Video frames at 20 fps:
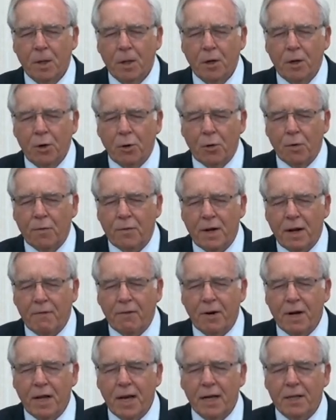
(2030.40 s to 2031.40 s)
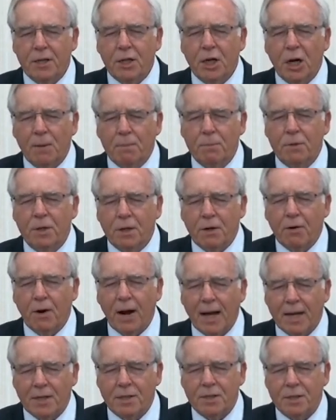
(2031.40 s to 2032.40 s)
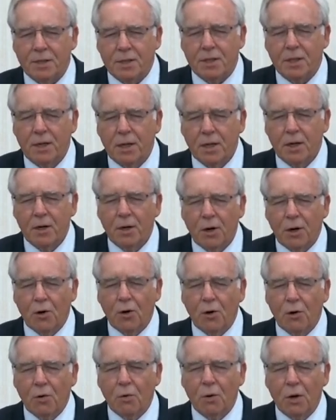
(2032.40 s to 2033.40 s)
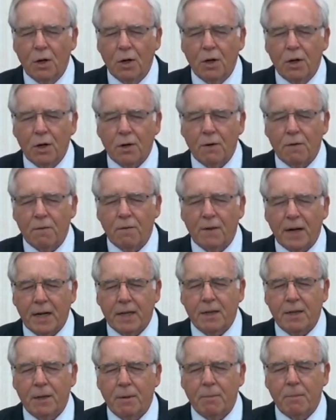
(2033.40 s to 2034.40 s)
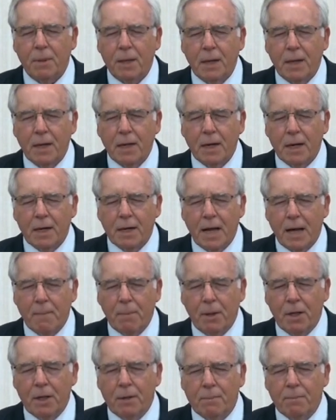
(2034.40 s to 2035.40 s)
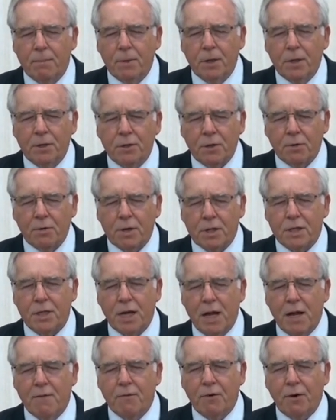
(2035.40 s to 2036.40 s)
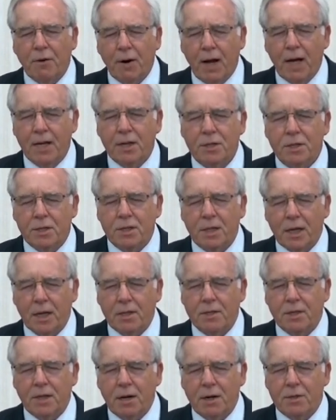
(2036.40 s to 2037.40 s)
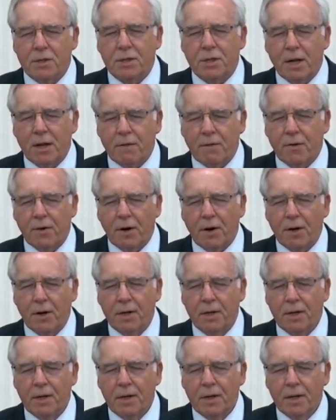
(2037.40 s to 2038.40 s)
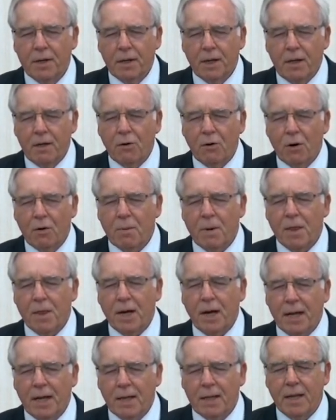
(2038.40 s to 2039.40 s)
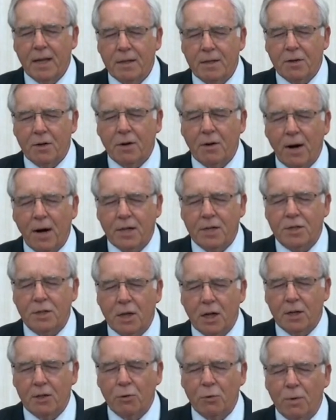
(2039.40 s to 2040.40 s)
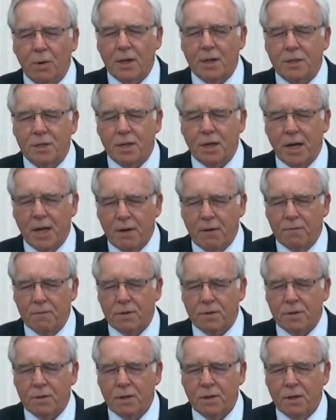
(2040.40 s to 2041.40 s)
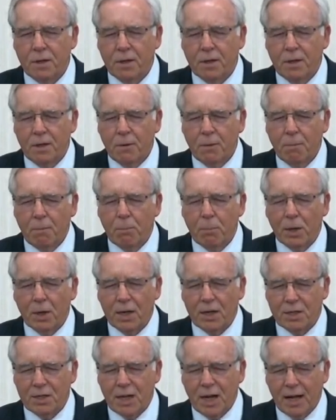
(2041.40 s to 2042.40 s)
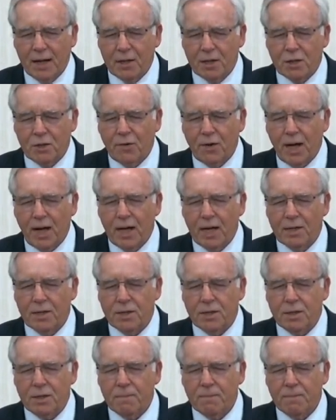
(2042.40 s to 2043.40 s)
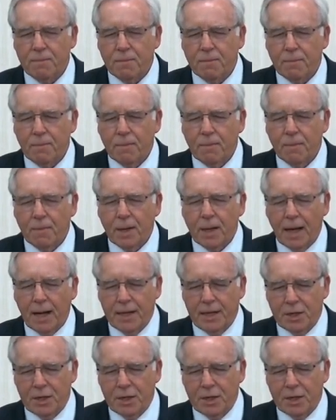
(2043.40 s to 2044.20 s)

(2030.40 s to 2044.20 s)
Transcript: who have never yet come to Christ. Oh, convict them, enable them to receive Christ as their Savior. And Lord, we thank thee that Christ not only saves, but he satisfies, and he